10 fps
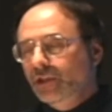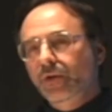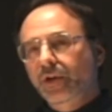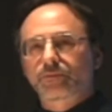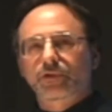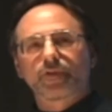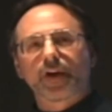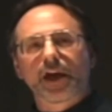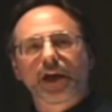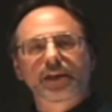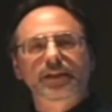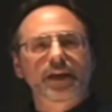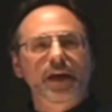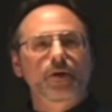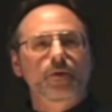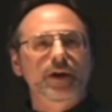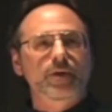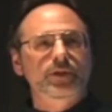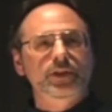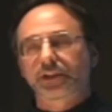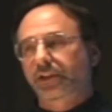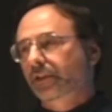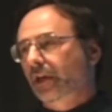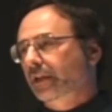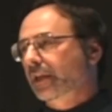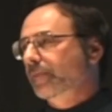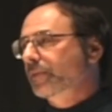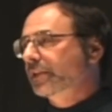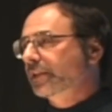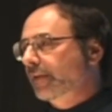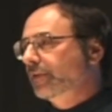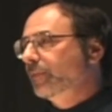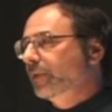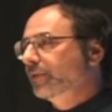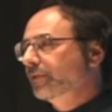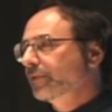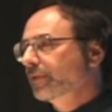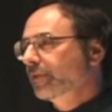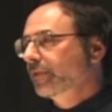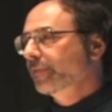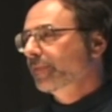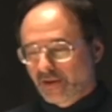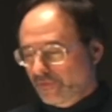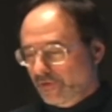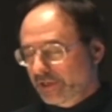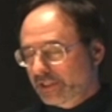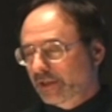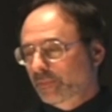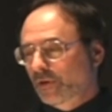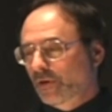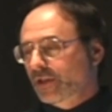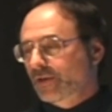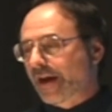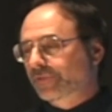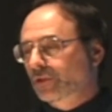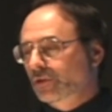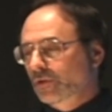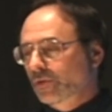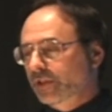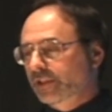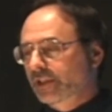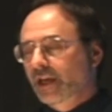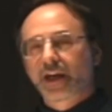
you improvise an airway with just duct tape and safety pins? very simple. All you have to do is